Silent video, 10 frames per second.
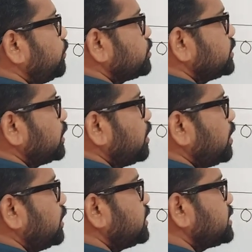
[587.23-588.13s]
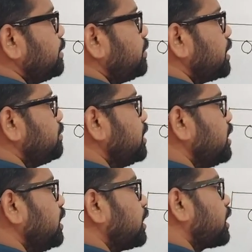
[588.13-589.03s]
the force on the car. At the same time,
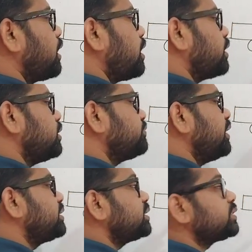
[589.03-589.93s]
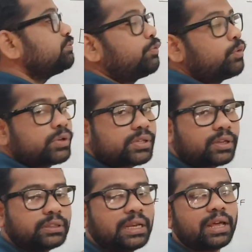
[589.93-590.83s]
car also will exert some
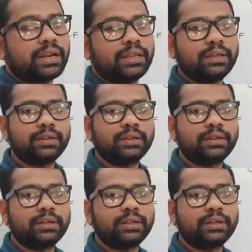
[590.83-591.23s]
force on the lorry,